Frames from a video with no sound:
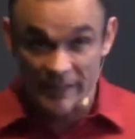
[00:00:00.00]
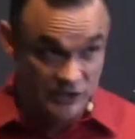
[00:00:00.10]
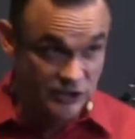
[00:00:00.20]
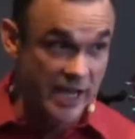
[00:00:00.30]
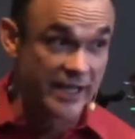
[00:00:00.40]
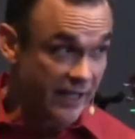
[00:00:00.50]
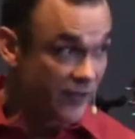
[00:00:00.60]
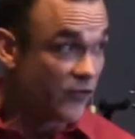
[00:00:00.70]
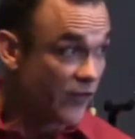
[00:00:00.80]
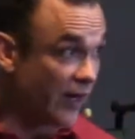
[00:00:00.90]
in shaking
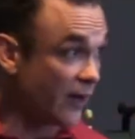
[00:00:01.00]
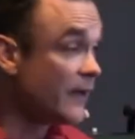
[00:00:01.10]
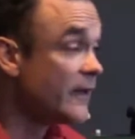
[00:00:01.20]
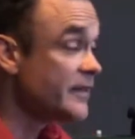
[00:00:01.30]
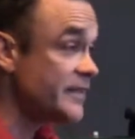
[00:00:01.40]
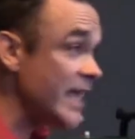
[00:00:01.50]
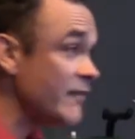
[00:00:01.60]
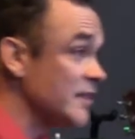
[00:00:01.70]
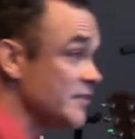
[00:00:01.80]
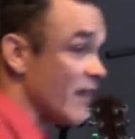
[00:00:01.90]
and fear.
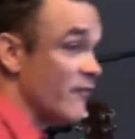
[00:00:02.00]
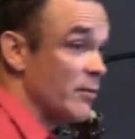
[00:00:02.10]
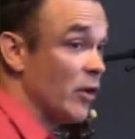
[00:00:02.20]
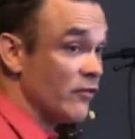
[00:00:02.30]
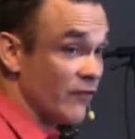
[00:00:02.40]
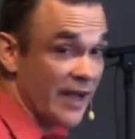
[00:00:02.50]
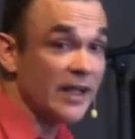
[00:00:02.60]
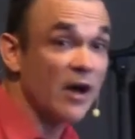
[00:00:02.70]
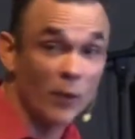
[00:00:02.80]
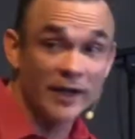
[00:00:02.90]
David is comfortable in
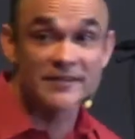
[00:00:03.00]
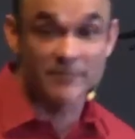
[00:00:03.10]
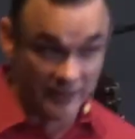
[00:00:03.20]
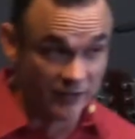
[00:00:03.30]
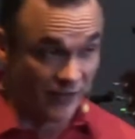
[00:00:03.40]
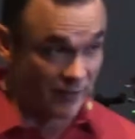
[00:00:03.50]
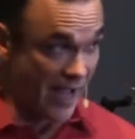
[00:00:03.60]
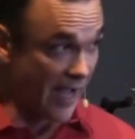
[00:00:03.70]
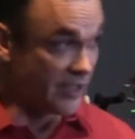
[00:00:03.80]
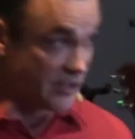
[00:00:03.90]
finding out what his benefit
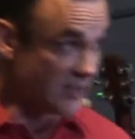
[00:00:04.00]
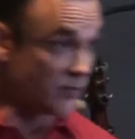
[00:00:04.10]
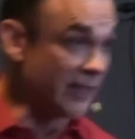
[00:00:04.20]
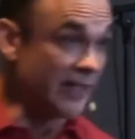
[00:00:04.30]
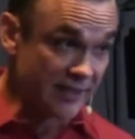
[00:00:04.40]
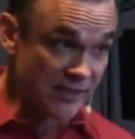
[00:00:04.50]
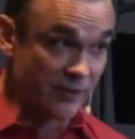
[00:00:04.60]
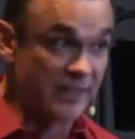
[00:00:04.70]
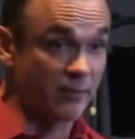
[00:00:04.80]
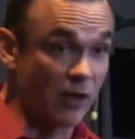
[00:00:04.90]
package is when he does
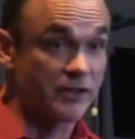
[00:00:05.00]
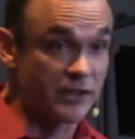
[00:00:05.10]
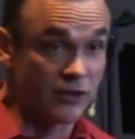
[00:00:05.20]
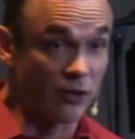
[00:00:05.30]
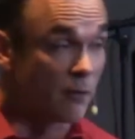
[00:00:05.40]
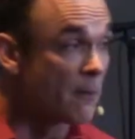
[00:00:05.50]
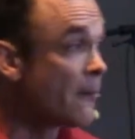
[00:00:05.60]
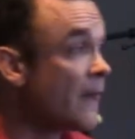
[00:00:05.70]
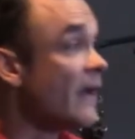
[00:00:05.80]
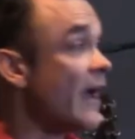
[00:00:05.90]
what he's about to do.
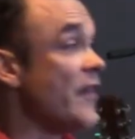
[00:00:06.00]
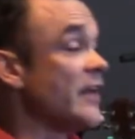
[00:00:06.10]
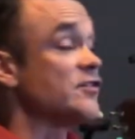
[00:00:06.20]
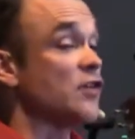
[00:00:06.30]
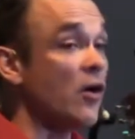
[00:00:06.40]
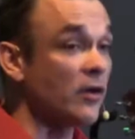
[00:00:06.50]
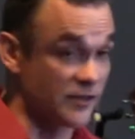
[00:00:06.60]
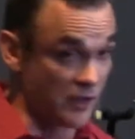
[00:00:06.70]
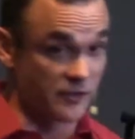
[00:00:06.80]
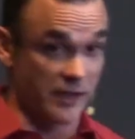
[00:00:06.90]
And then Saul,
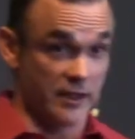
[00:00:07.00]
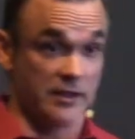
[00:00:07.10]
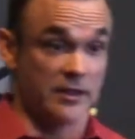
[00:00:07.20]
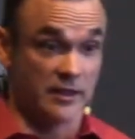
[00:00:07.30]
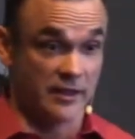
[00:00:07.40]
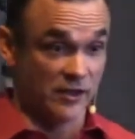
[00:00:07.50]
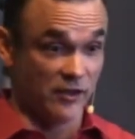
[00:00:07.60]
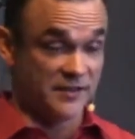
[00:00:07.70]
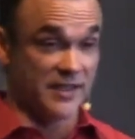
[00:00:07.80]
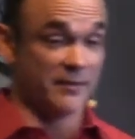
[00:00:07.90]
Saul's like, oh, he
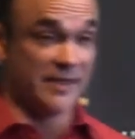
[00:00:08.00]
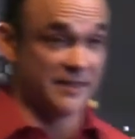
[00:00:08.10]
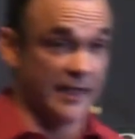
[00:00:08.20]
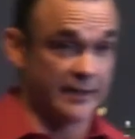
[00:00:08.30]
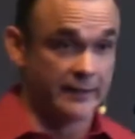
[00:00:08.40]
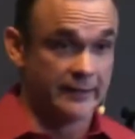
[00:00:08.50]
looks at him he's like,